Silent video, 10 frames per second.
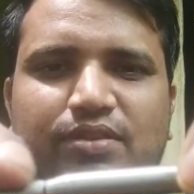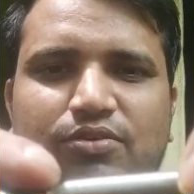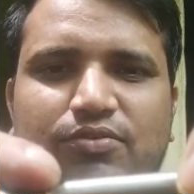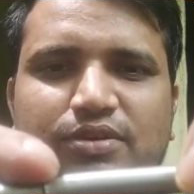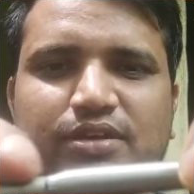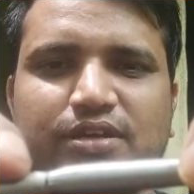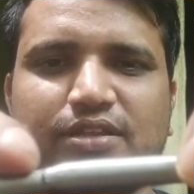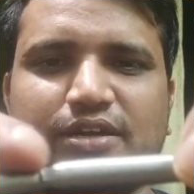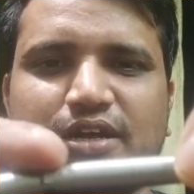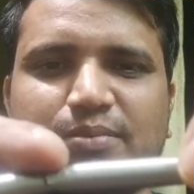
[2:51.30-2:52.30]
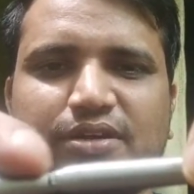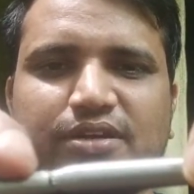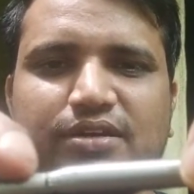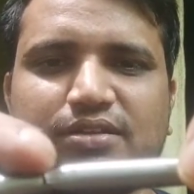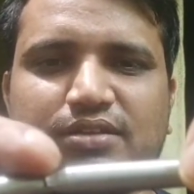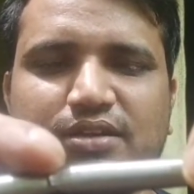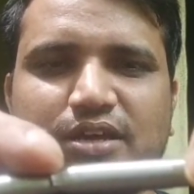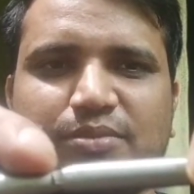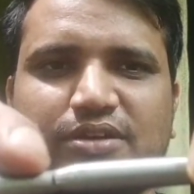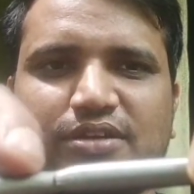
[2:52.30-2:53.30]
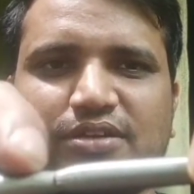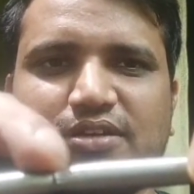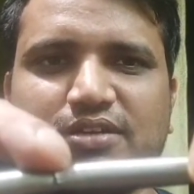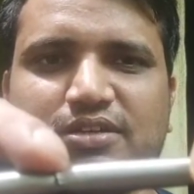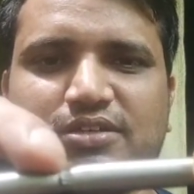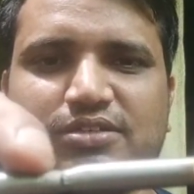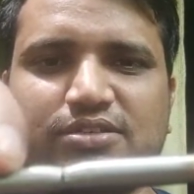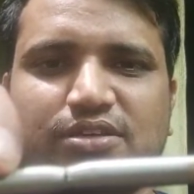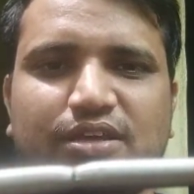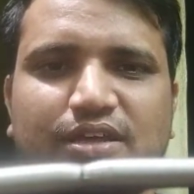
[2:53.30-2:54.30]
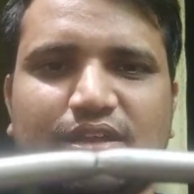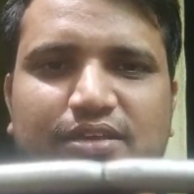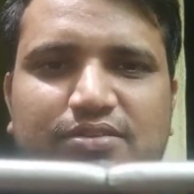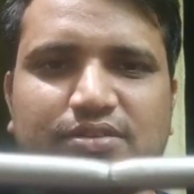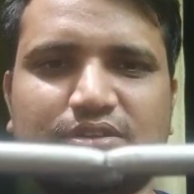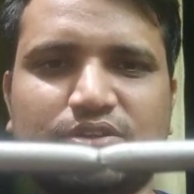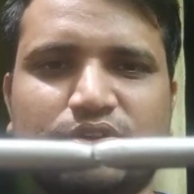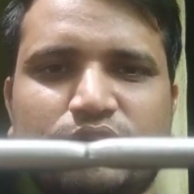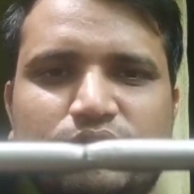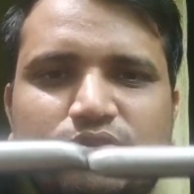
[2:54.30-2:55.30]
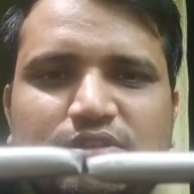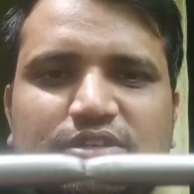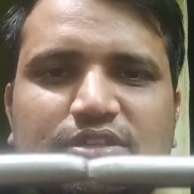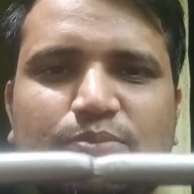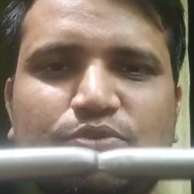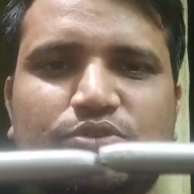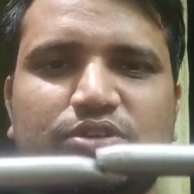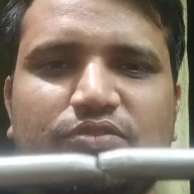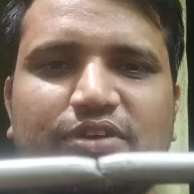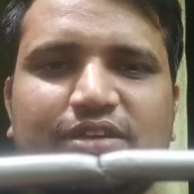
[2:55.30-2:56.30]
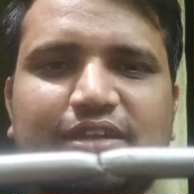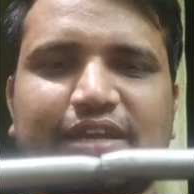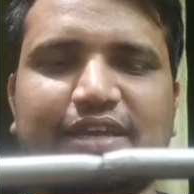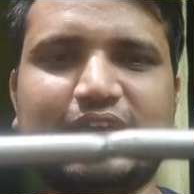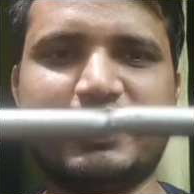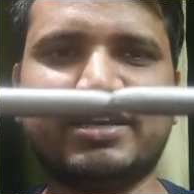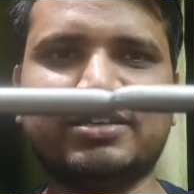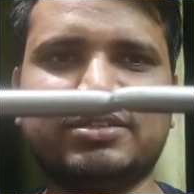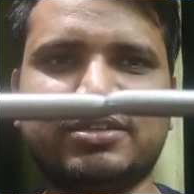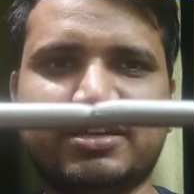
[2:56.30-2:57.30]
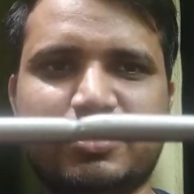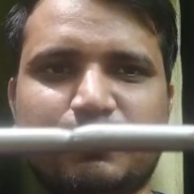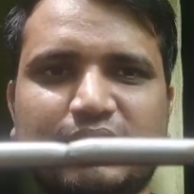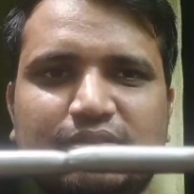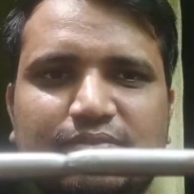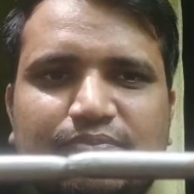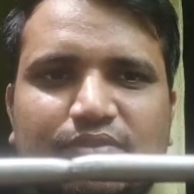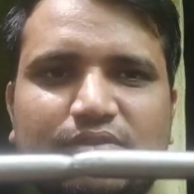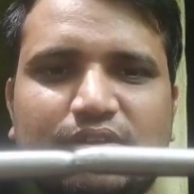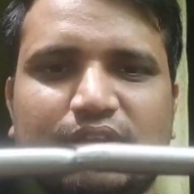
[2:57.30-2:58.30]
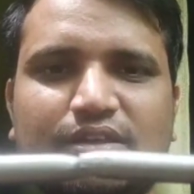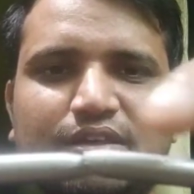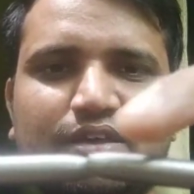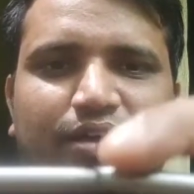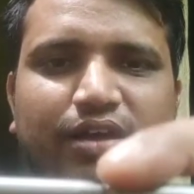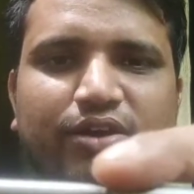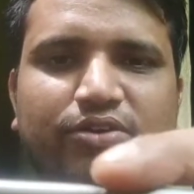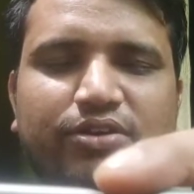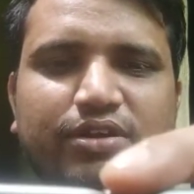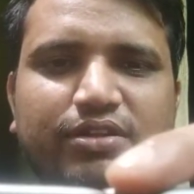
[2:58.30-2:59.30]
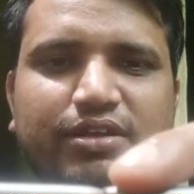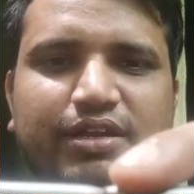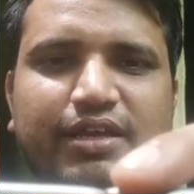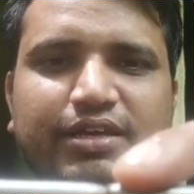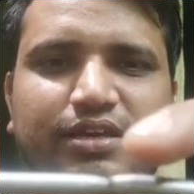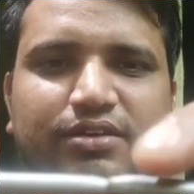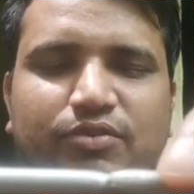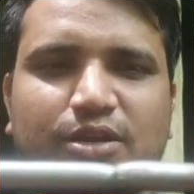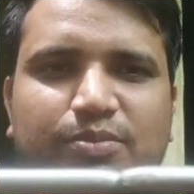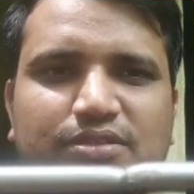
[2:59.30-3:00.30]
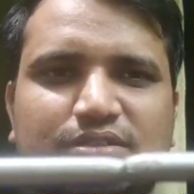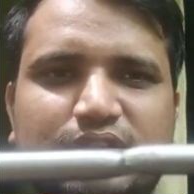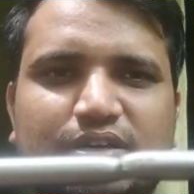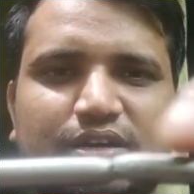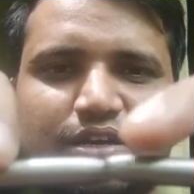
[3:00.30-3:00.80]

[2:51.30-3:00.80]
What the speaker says: over here in the diameter. The diameter here it is less. So this is the portion where the necking has taken place. Okay, and during the necking, what happens, the